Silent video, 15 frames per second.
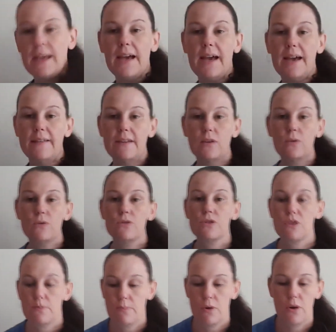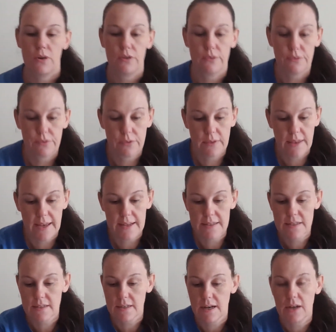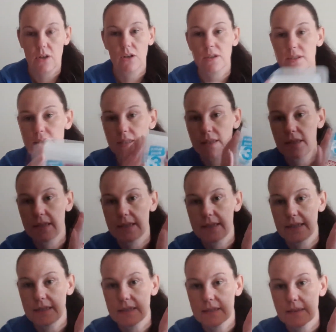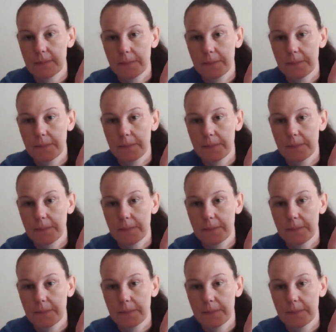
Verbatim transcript: And then also part of that I got these.